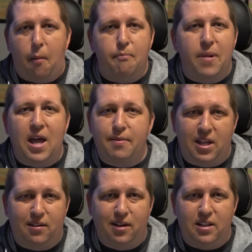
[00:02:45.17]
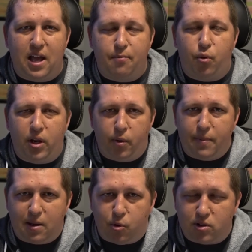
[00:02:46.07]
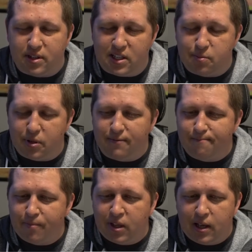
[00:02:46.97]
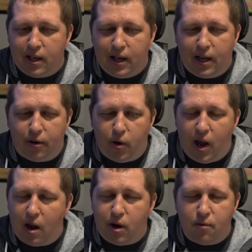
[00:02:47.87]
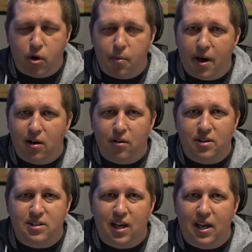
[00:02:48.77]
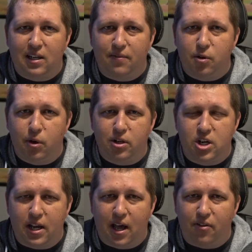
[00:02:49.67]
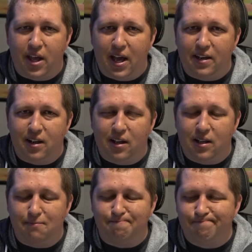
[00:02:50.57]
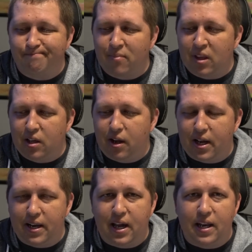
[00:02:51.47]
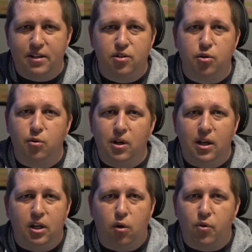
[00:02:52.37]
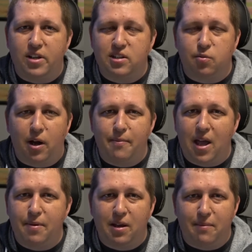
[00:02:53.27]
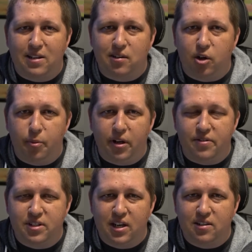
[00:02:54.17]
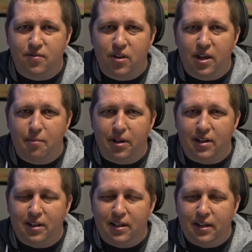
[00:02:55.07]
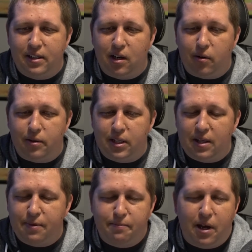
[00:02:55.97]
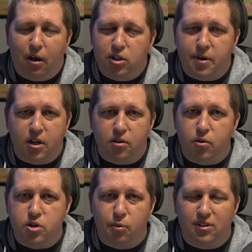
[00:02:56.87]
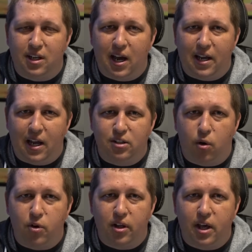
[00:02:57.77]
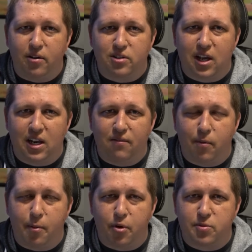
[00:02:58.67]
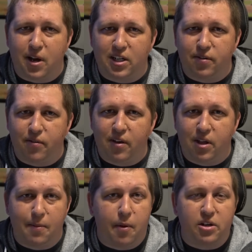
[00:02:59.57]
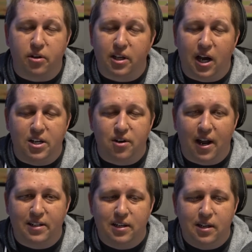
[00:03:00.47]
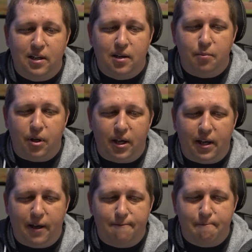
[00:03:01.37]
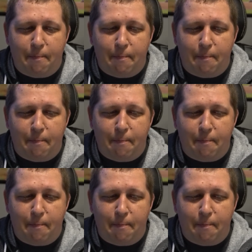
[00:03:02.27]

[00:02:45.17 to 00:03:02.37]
maybe at that point it would make more sense. But I don't know. I wrote about it on the site if you want to check out that. I kind of got into reasons why maybe it makes a little bit of sense for them, but my ultimate conclusion was that I don't really understand it from the perspective of giving him a major league contract. But